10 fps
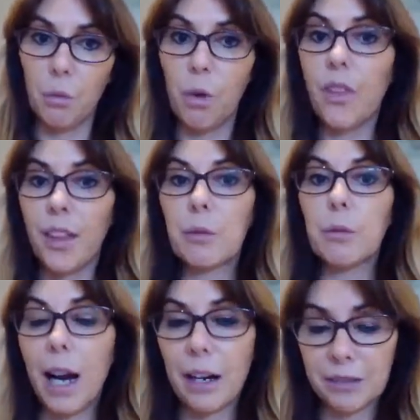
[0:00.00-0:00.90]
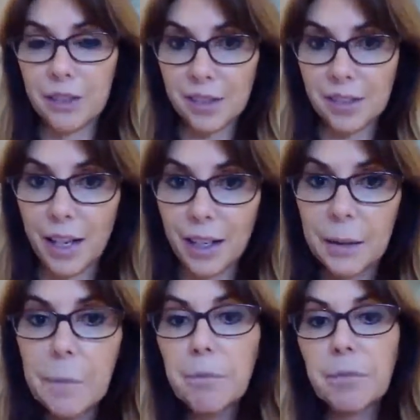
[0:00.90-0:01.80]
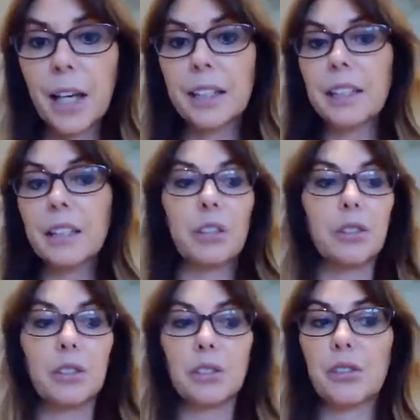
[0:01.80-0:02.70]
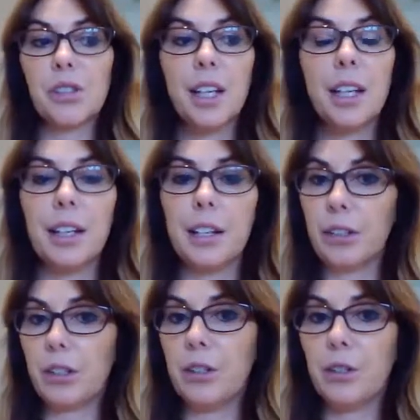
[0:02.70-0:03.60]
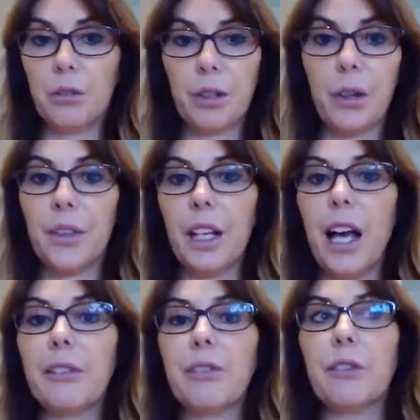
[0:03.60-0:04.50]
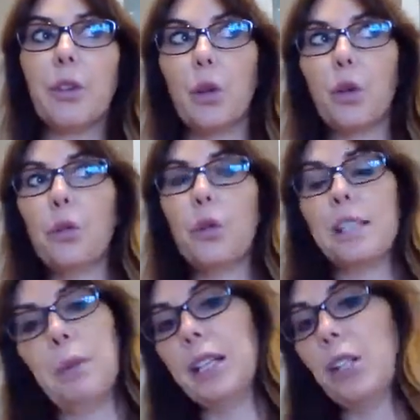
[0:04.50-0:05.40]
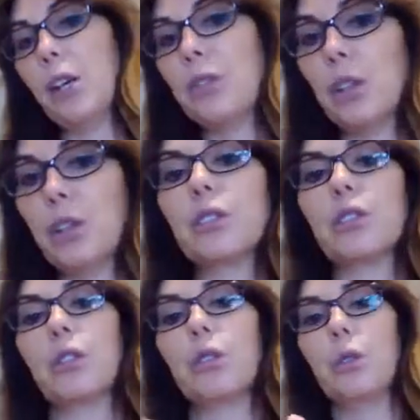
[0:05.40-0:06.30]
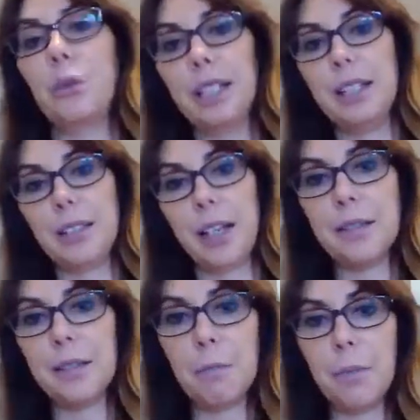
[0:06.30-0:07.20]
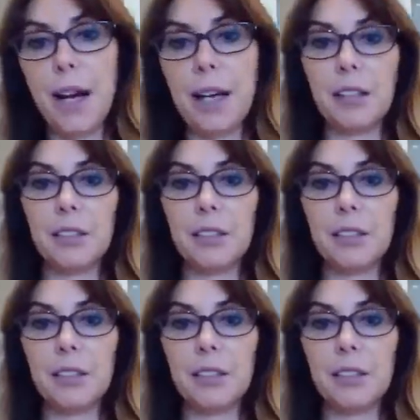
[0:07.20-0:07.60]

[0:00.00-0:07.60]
what they have to say, and it can cause issues throughout their life of always being overlooked, always standing back,